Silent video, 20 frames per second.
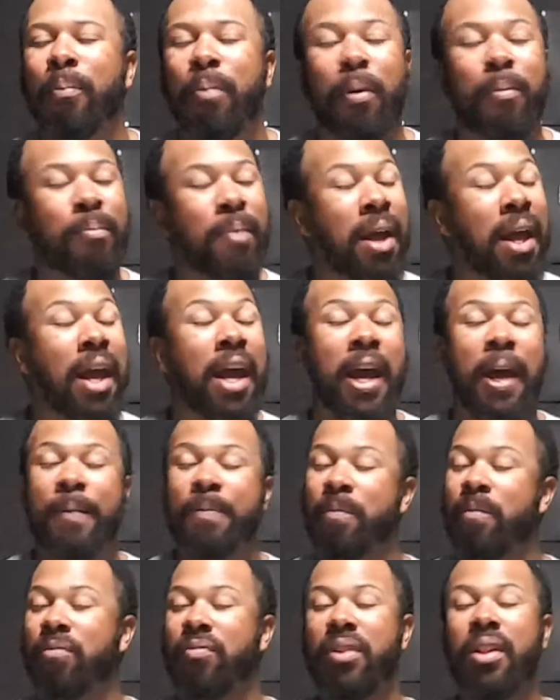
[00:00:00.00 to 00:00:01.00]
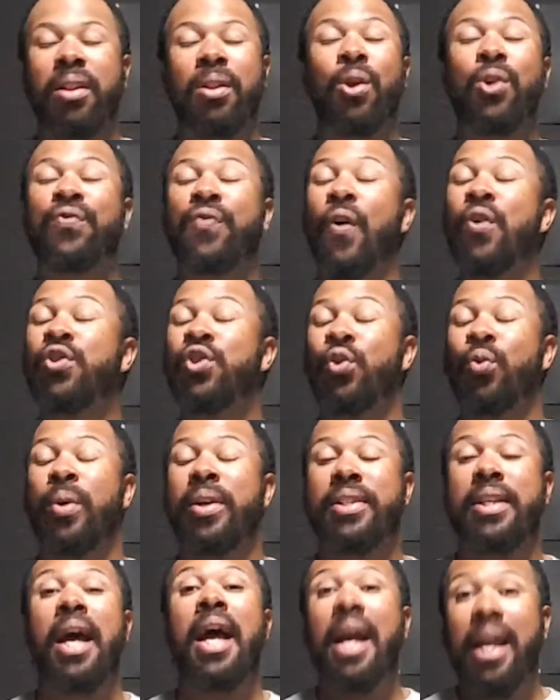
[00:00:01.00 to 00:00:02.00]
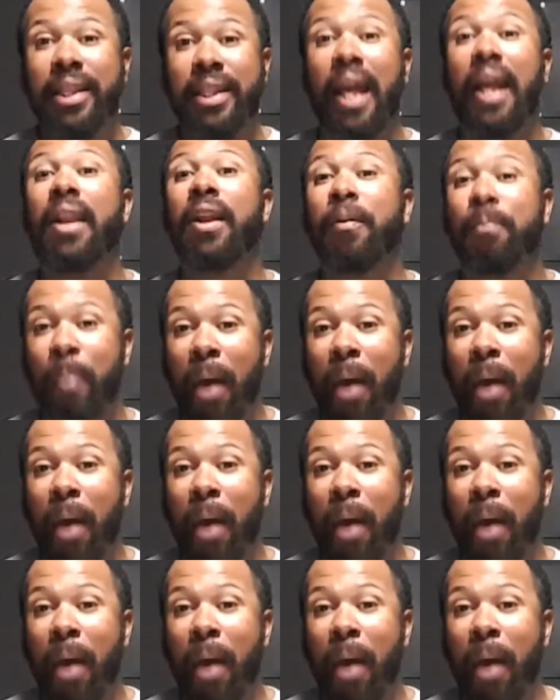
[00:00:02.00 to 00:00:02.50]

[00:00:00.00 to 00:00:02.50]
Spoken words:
But, man, those first 2 weeks, they look